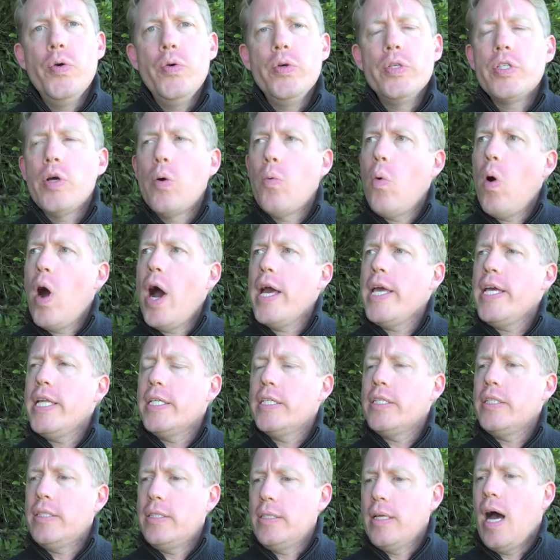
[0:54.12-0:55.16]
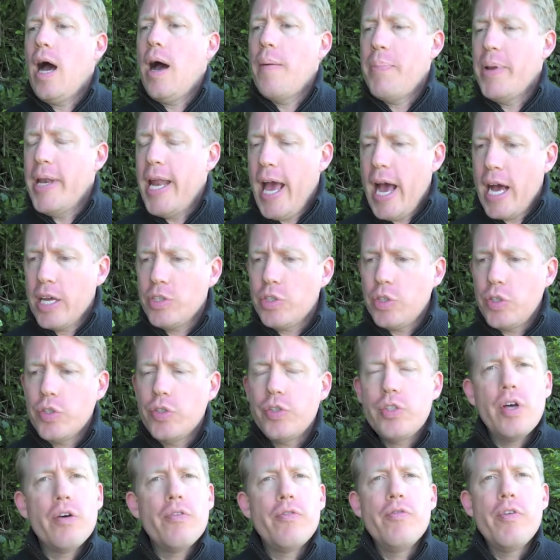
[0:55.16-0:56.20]
is I want you to stop and ask
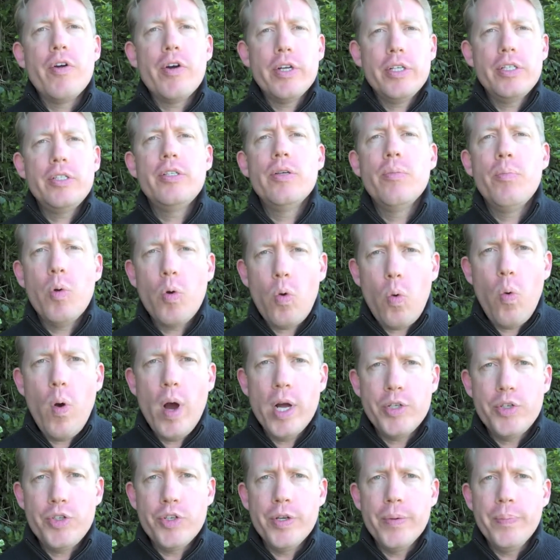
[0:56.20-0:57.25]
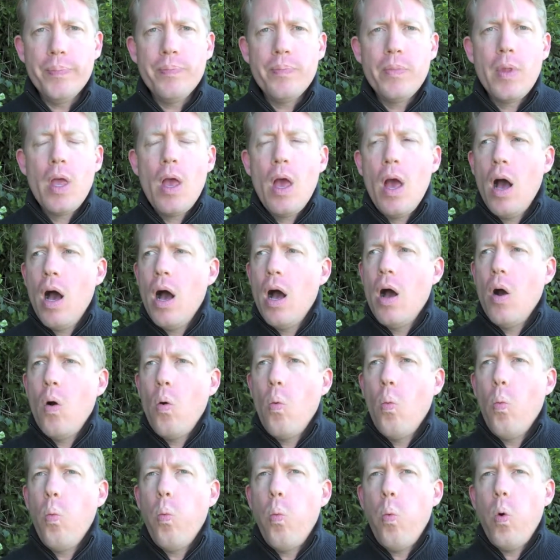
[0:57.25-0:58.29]
yourself a very simple question.
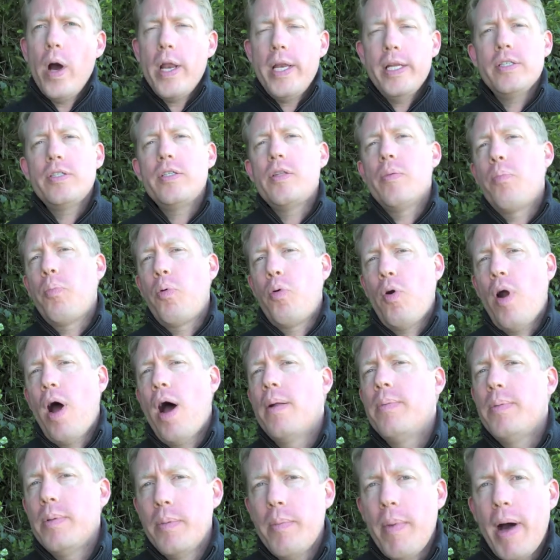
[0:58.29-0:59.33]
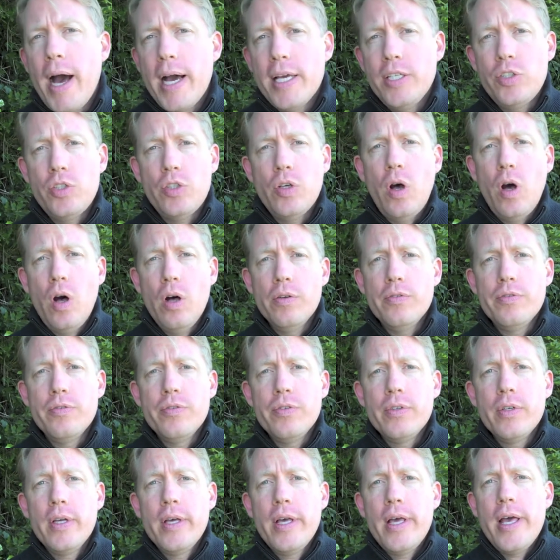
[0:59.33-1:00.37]
What is the problem I solve,
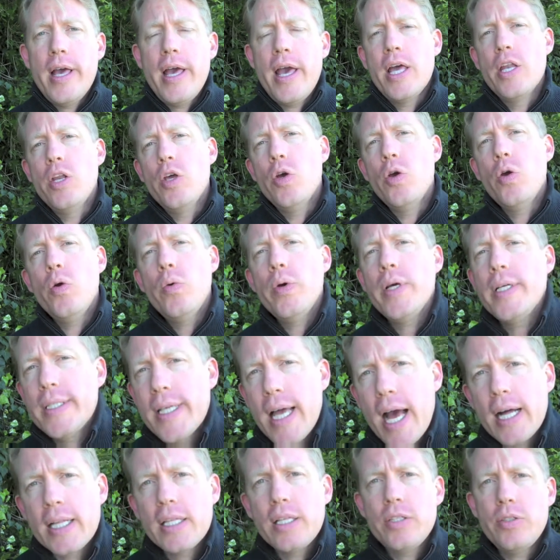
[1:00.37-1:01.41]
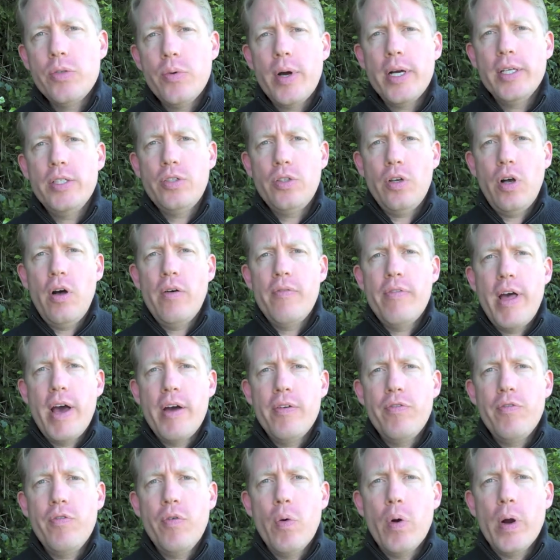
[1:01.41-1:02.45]
and who exactly do I solve that
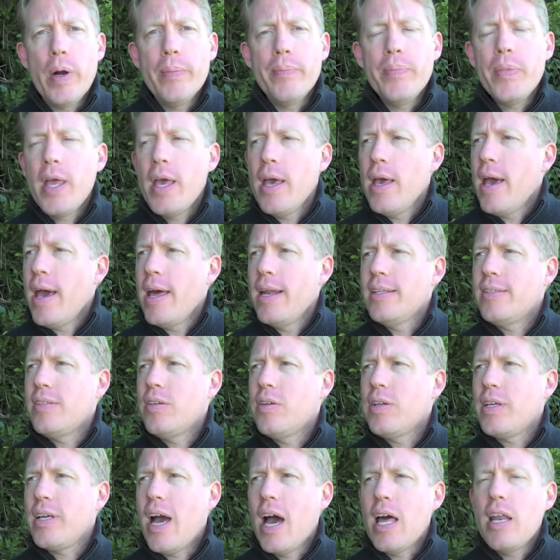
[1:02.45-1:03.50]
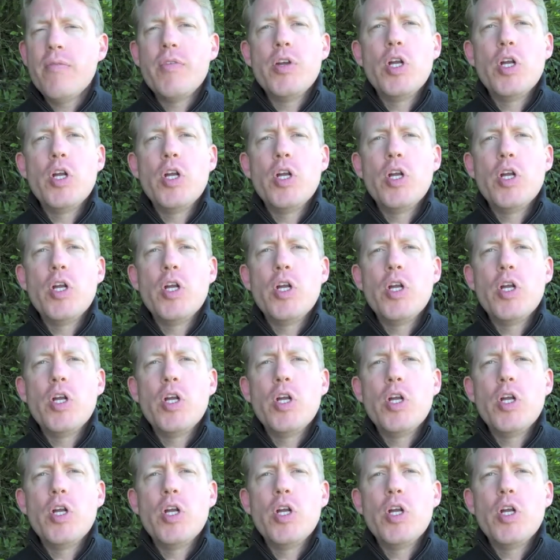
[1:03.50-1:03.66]
for? And it's kind of an